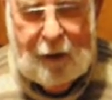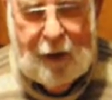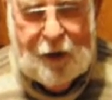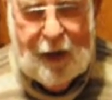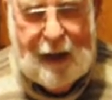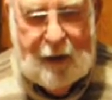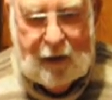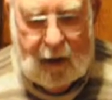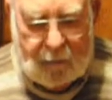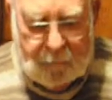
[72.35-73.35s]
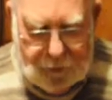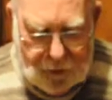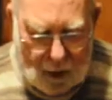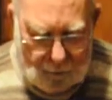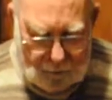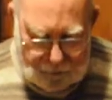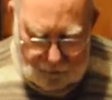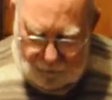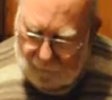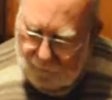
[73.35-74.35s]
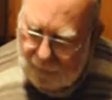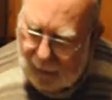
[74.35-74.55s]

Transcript: disease that they're tolerant to.